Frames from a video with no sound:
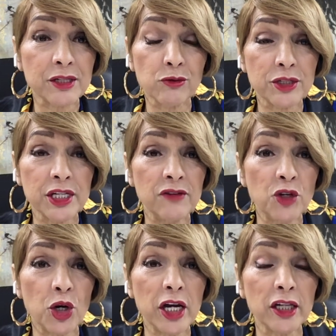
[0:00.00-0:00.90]
received
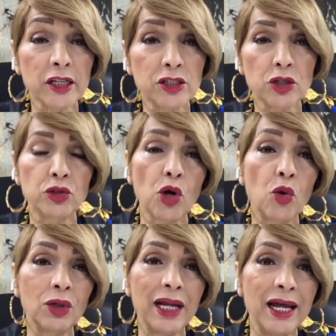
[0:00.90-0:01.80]
your healing. So
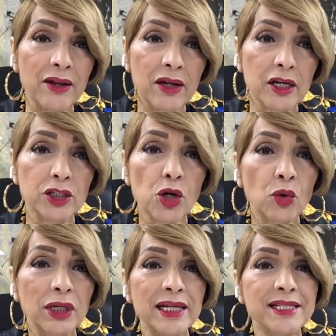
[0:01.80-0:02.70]
don't let
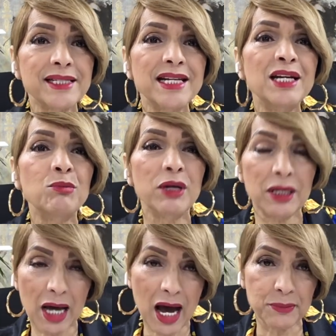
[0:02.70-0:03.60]
don't let sin be an
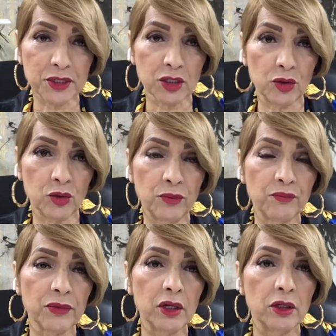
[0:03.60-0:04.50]
obstacle
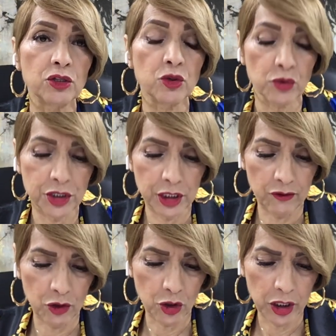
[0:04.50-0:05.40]
to
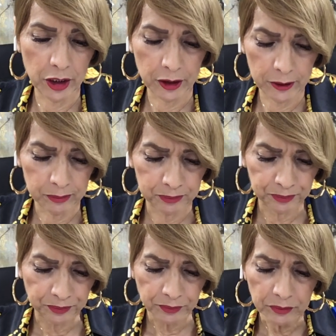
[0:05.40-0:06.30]
receiving your healing.
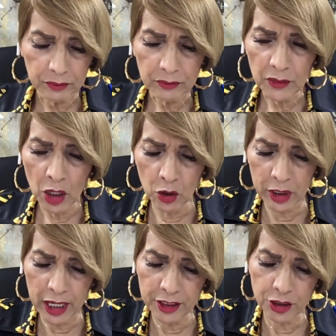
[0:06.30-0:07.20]

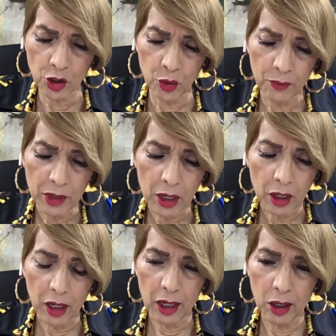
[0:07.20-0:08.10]
Okay, so
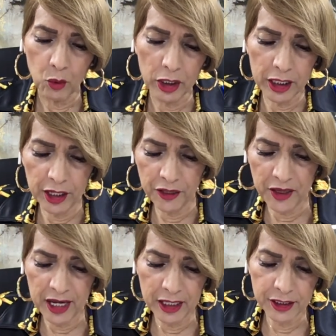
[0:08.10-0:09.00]
uh, one of the
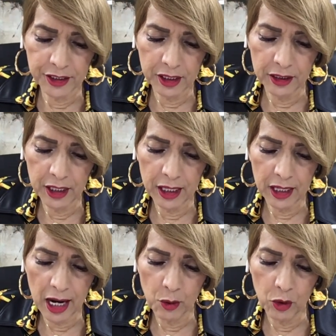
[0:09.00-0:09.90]
things that
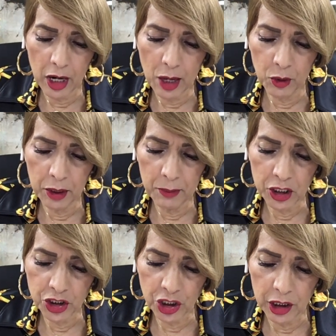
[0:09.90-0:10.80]
I, I want to
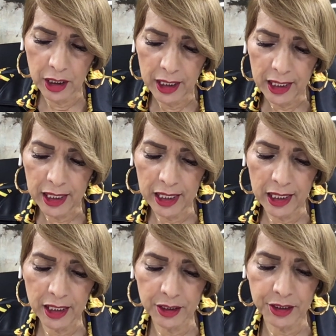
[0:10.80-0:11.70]
mention
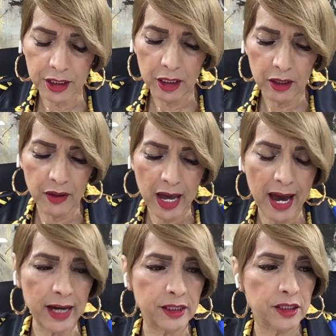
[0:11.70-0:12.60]
is
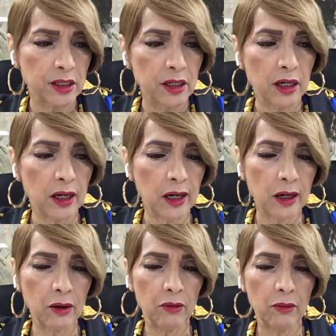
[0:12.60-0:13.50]
that uh,
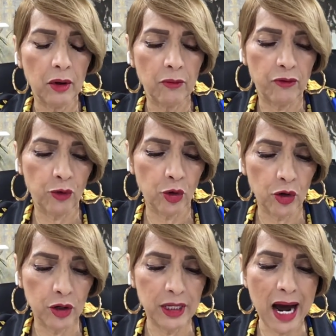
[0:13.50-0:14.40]

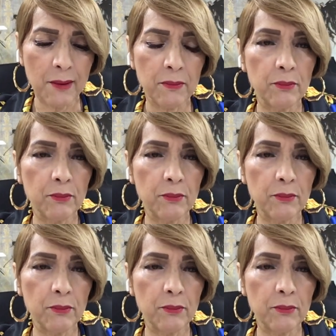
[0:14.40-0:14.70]
for not